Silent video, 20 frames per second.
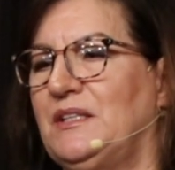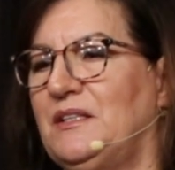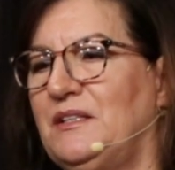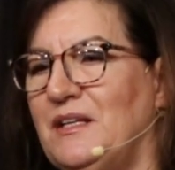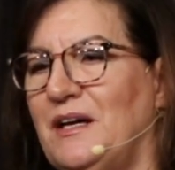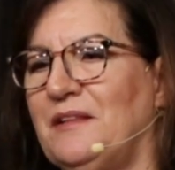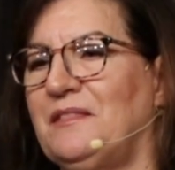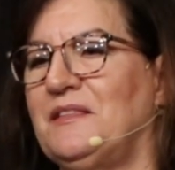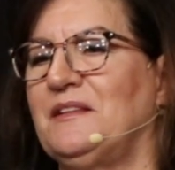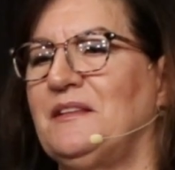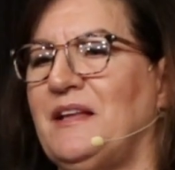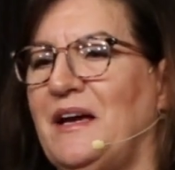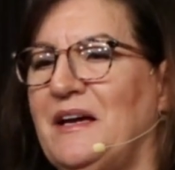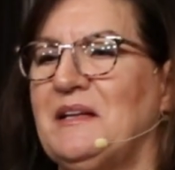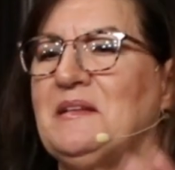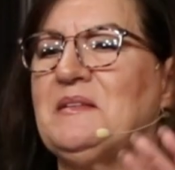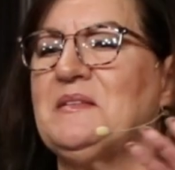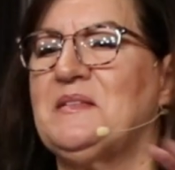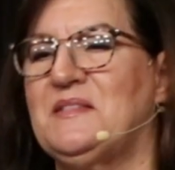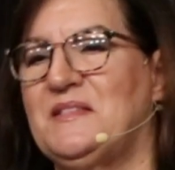Nothing
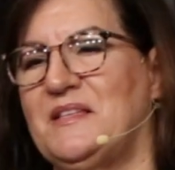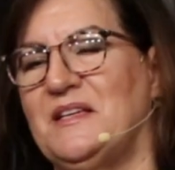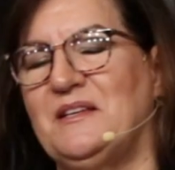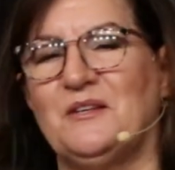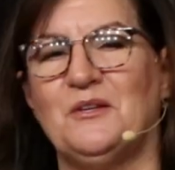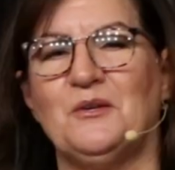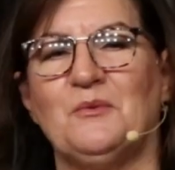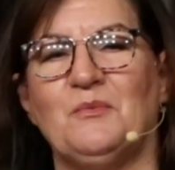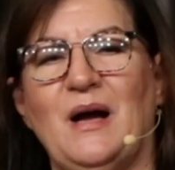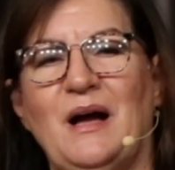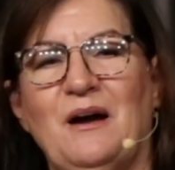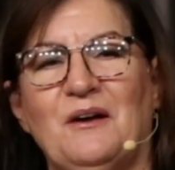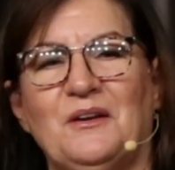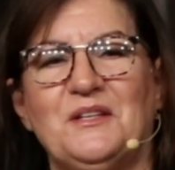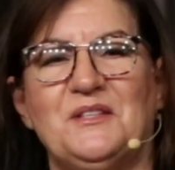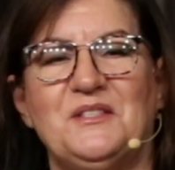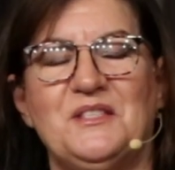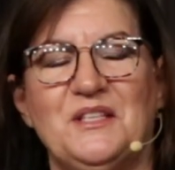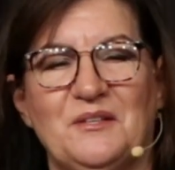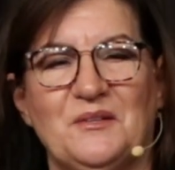like sitting around
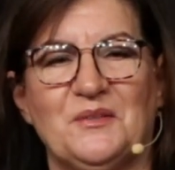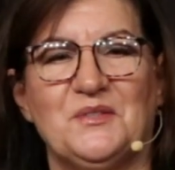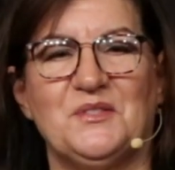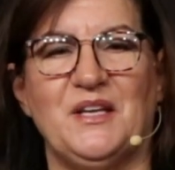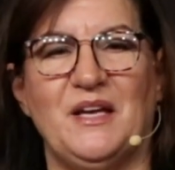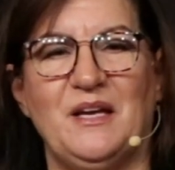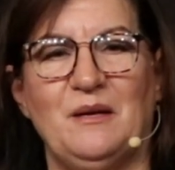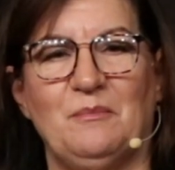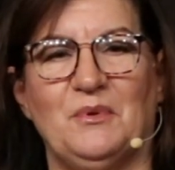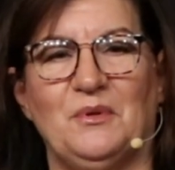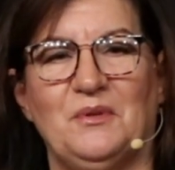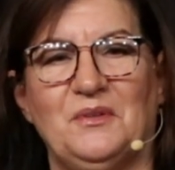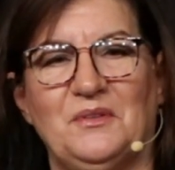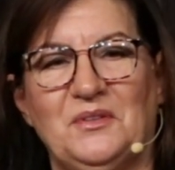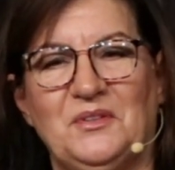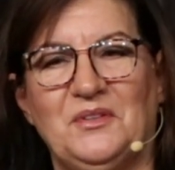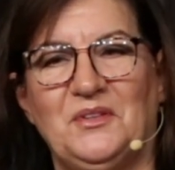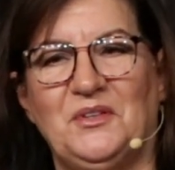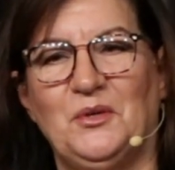a dinner table.